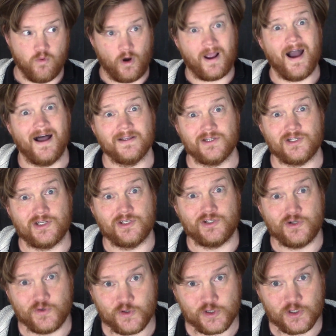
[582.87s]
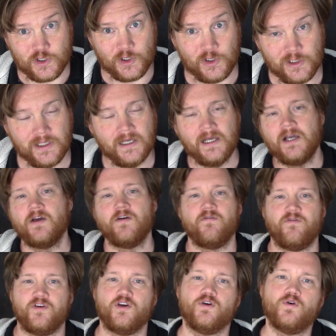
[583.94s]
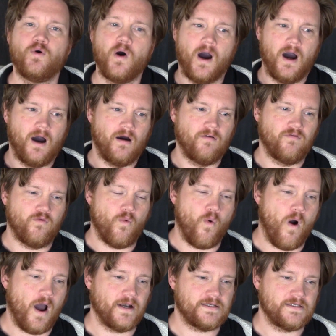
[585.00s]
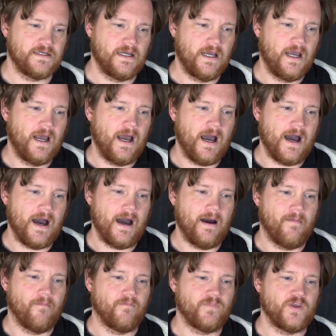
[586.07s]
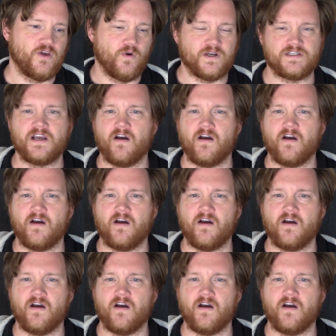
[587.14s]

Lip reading: more constitutional view of what the U.S.